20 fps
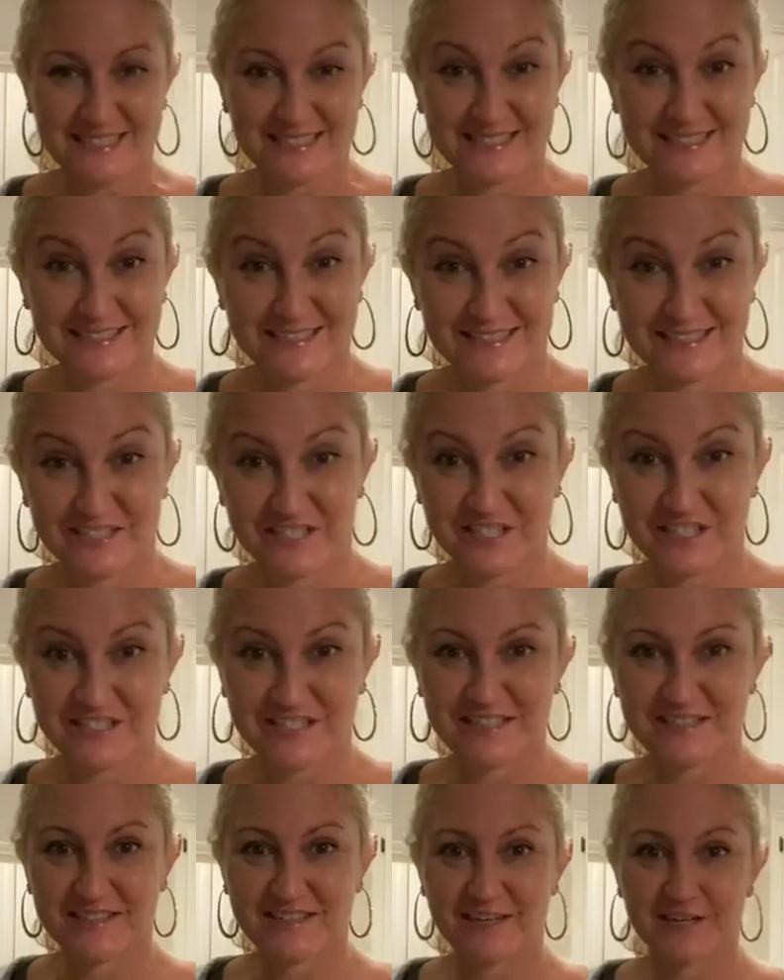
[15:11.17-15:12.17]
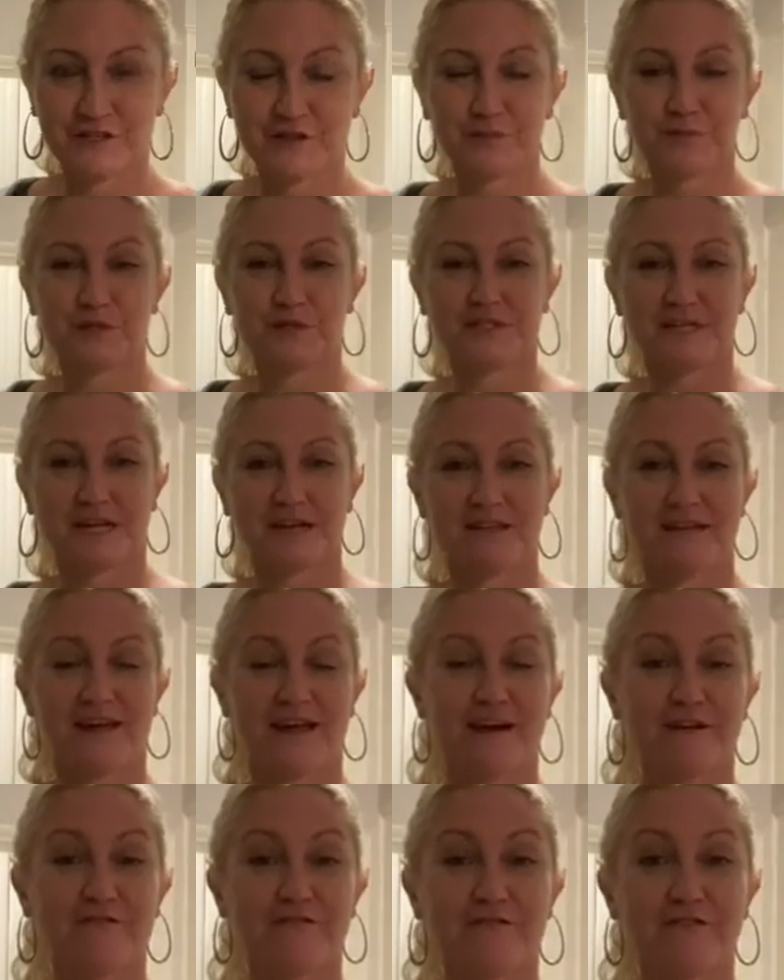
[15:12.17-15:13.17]
deliciousness that I just pulled out of the
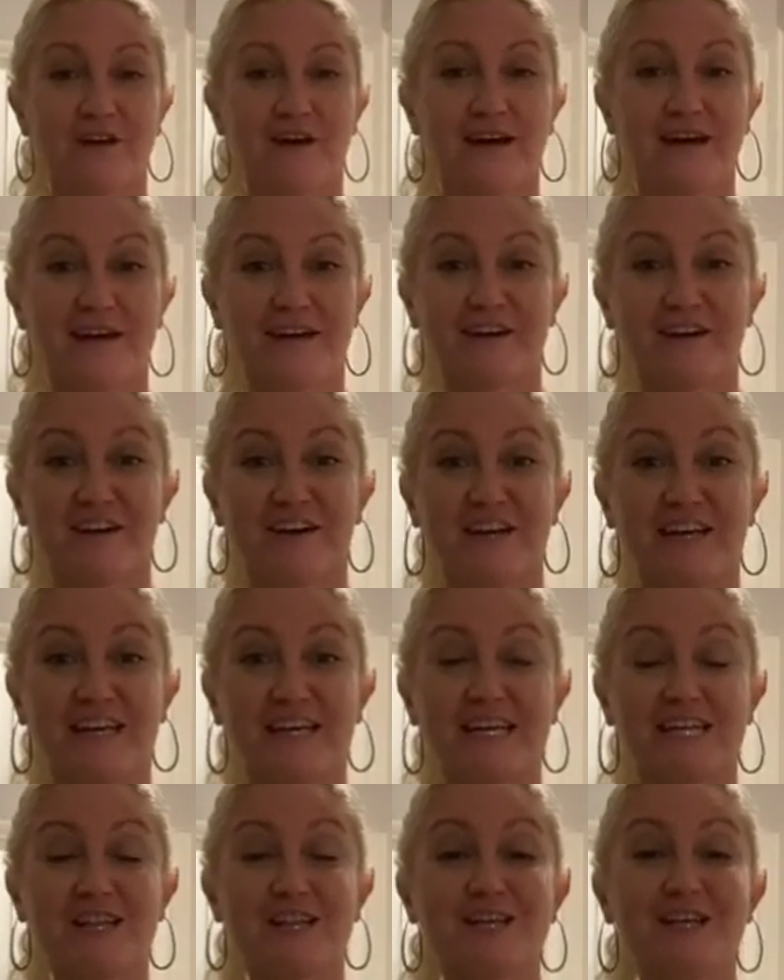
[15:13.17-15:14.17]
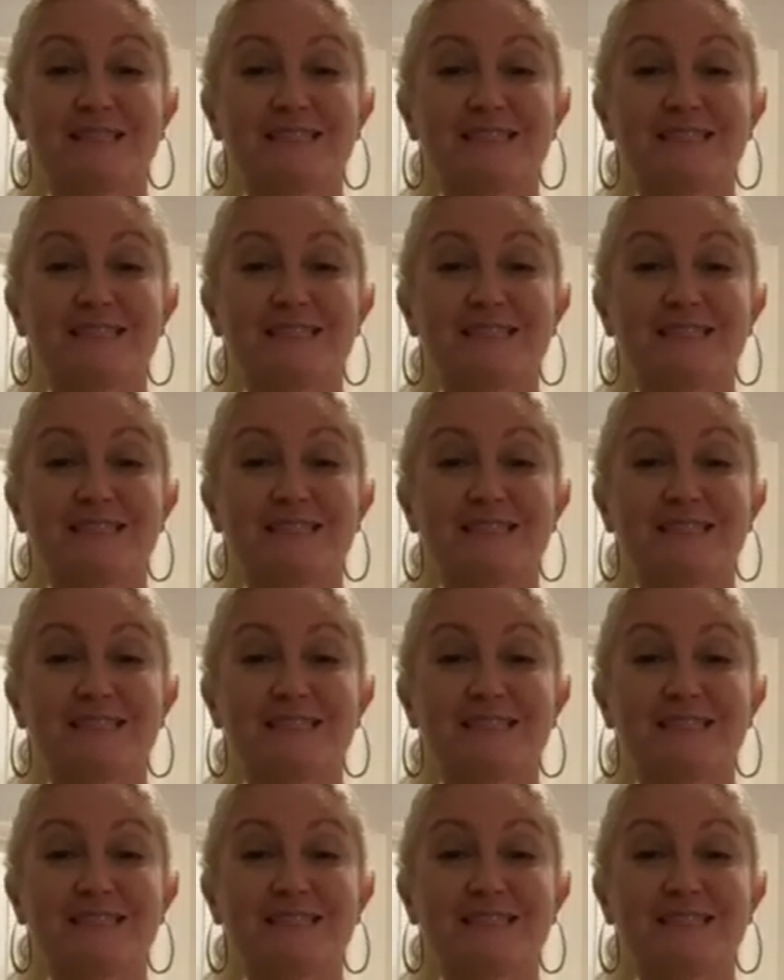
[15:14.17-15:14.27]
air fryer. It looks